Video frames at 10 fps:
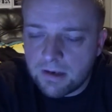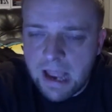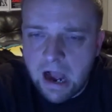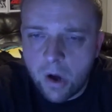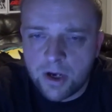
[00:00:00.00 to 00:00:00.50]

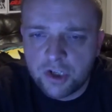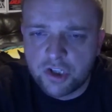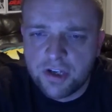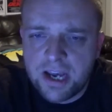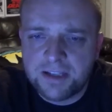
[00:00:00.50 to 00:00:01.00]
Now,
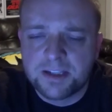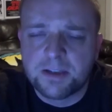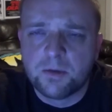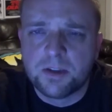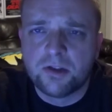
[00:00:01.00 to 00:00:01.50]
initially, as
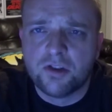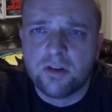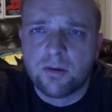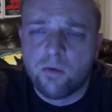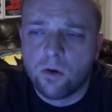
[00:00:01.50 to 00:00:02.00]
this was
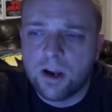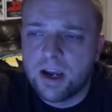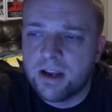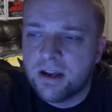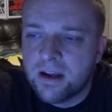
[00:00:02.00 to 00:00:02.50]
initially
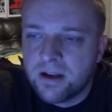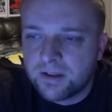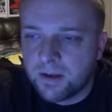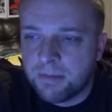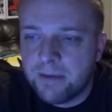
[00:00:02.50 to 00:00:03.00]
reported,
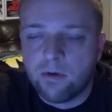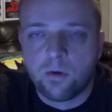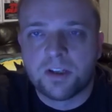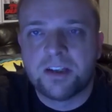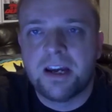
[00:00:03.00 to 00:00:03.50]
some people
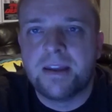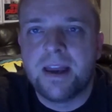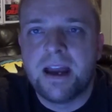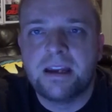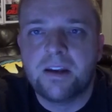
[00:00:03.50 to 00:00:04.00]
were saying
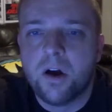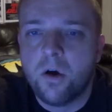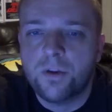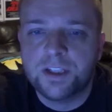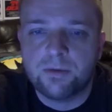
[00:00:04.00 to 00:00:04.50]
that,
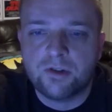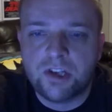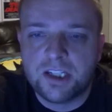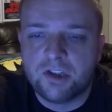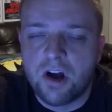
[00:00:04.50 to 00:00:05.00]
this was
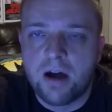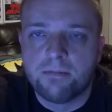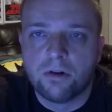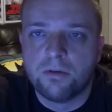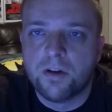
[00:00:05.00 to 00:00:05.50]
just Jon
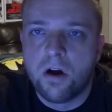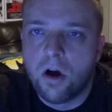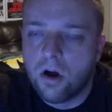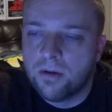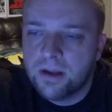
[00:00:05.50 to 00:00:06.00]

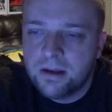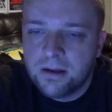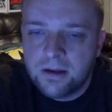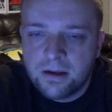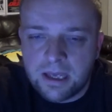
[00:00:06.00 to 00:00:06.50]
Bernthal.
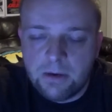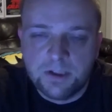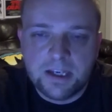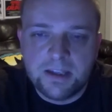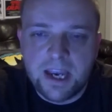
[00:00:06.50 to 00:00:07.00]
He
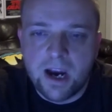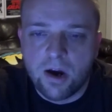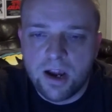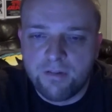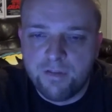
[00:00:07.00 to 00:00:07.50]
was in the
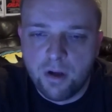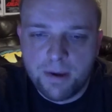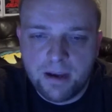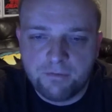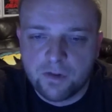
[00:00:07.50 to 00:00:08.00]
area
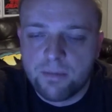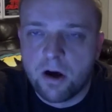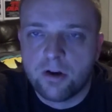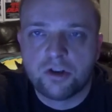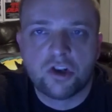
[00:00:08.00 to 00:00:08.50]
filming for The
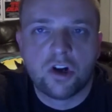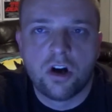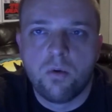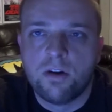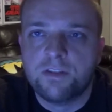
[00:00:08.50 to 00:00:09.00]

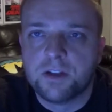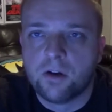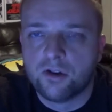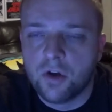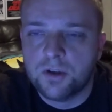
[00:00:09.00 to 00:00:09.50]
Punisher, one of his
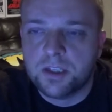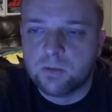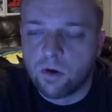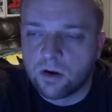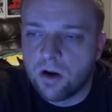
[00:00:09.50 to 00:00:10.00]
other shows that
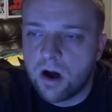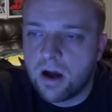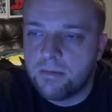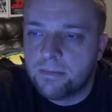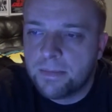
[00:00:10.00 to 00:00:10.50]
he's working
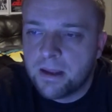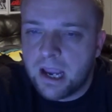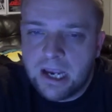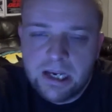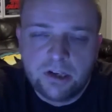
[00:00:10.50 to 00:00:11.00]
on,
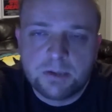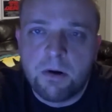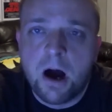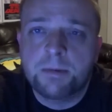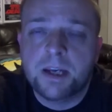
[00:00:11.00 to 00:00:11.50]
and he just
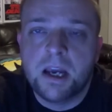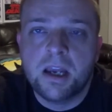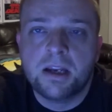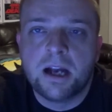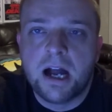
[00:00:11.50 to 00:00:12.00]
popped
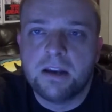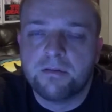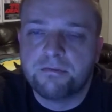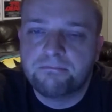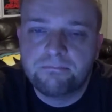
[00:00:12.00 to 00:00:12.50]
in and kind
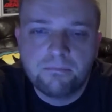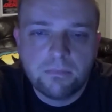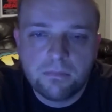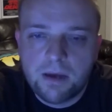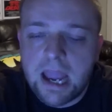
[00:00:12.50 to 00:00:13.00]
of
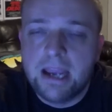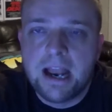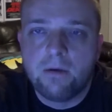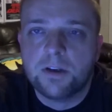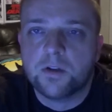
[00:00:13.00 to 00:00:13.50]
hanging
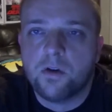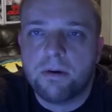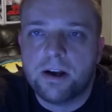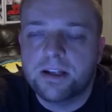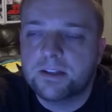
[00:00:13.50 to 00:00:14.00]
out with his old
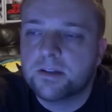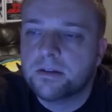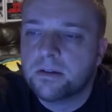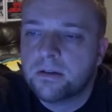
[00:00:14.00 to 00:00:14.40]
buddies.